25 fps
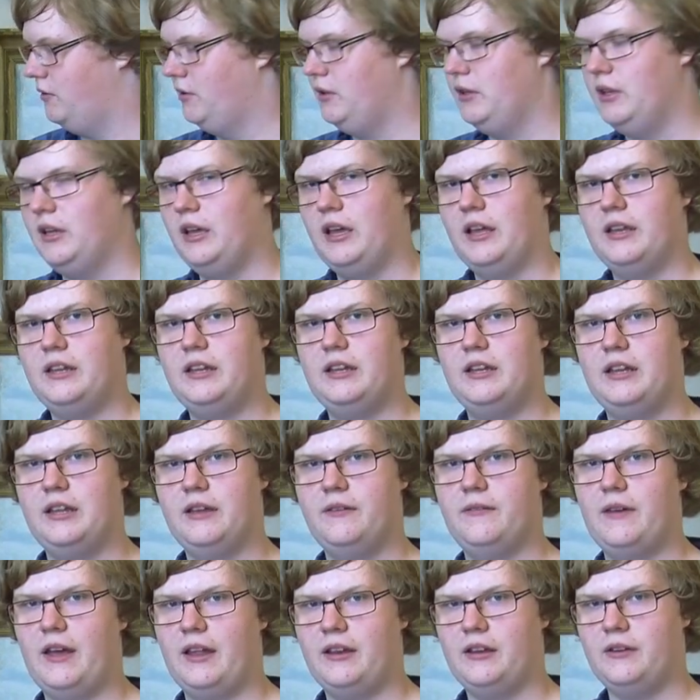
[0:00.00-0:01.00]
It isn't
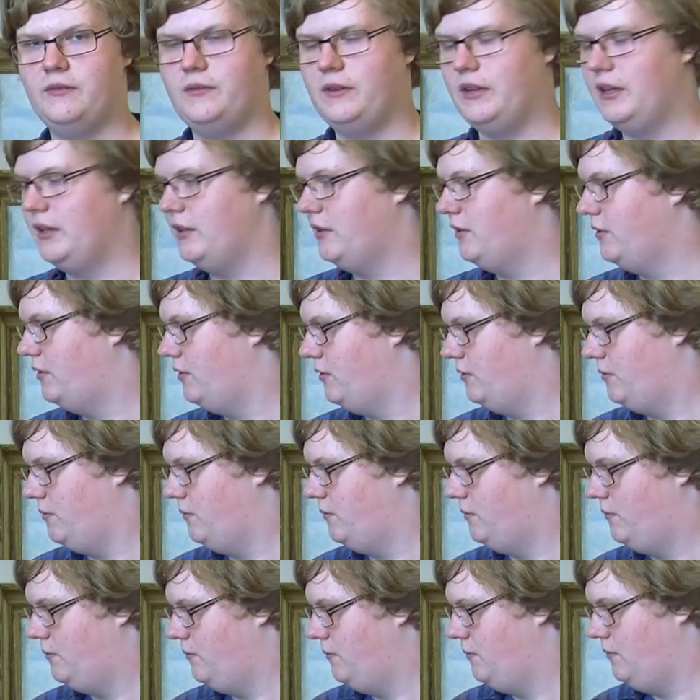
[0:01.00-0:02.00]
just
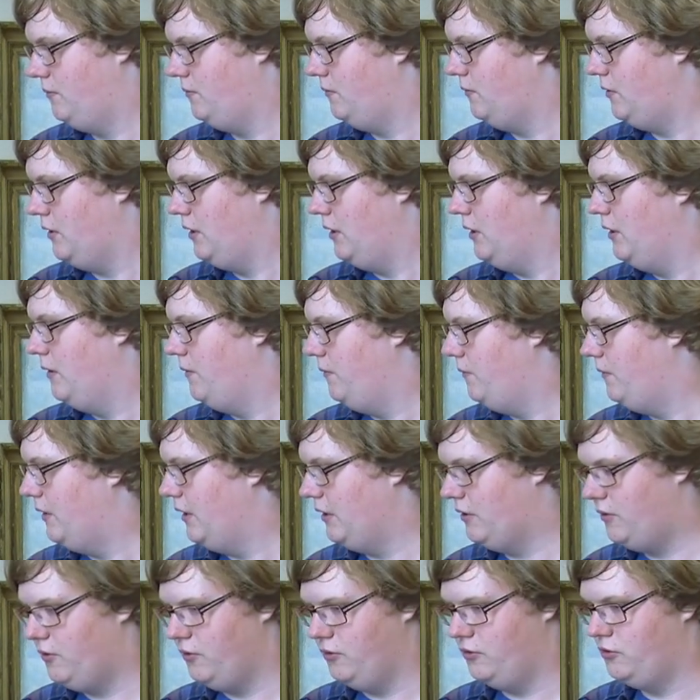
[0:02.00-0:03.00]
gloomy, it isn't just
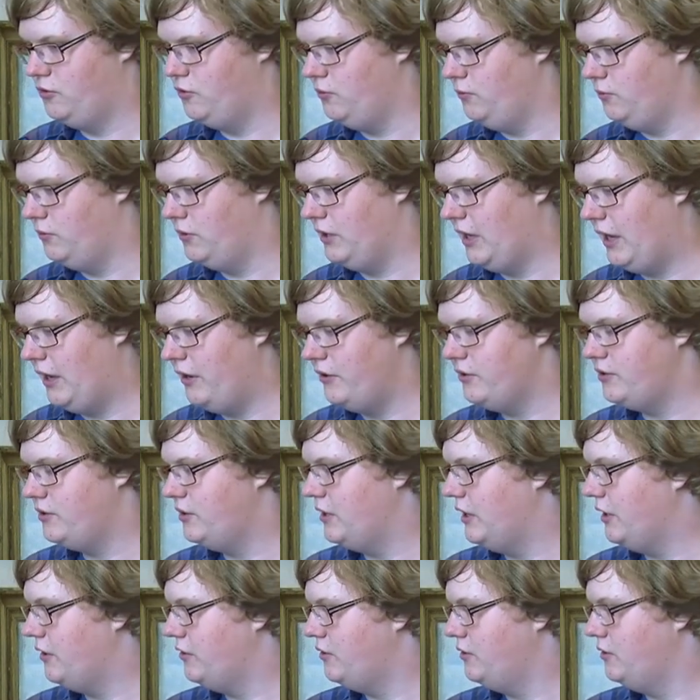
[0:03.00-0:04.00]
that this
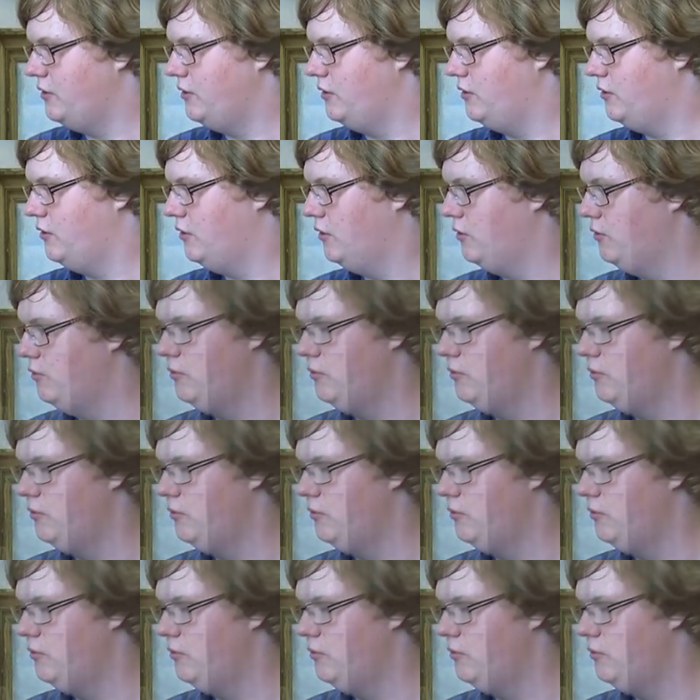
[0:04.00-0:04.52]
world is falling